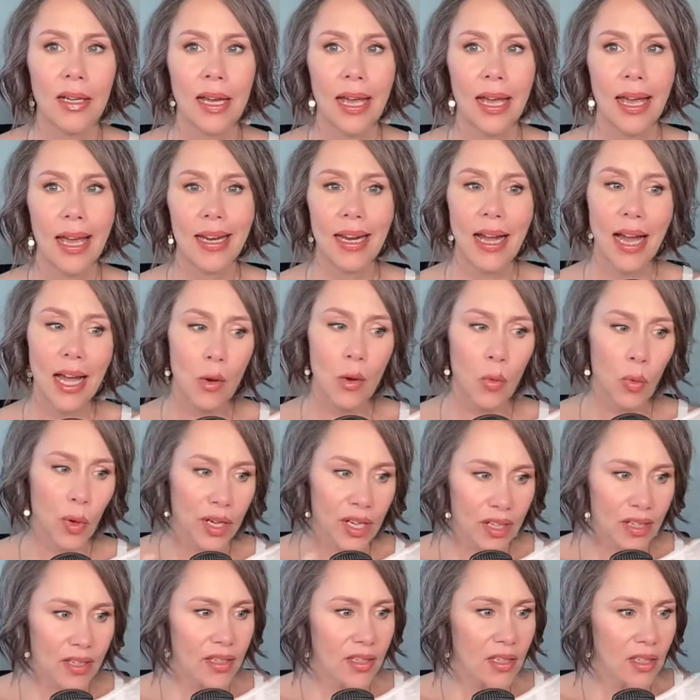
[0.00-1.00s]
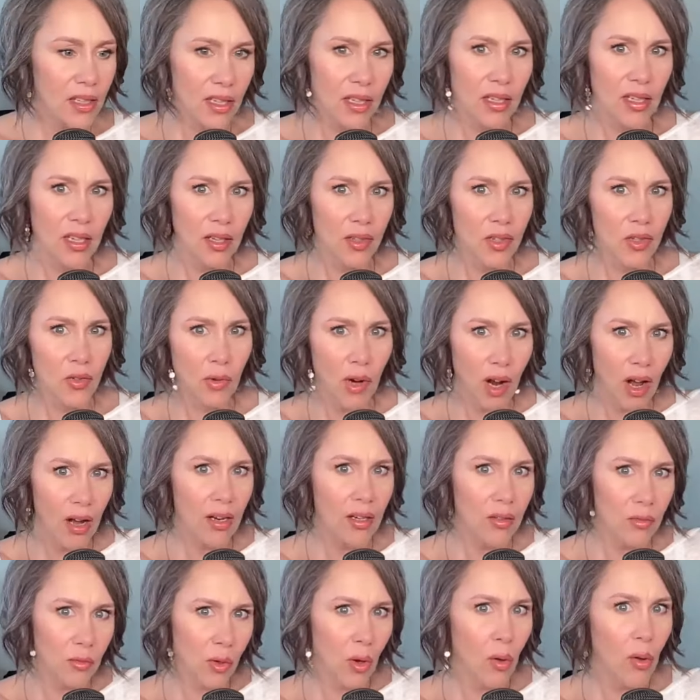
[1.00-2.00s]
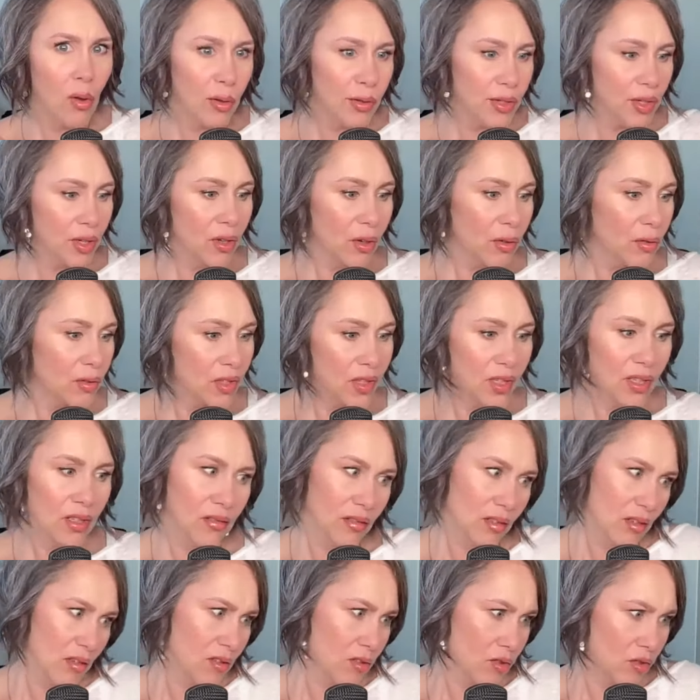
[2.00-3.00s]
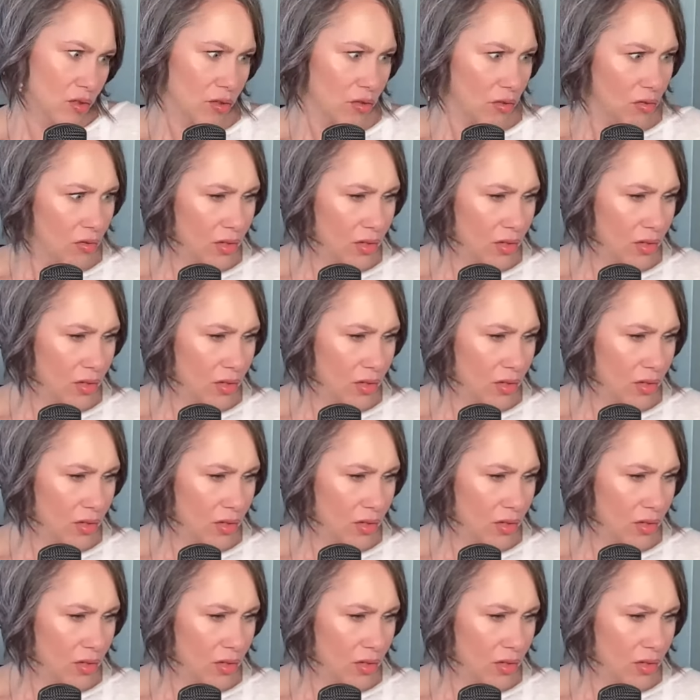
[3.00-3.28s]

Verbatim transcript: And I went into his rock and roll to go see, is this true?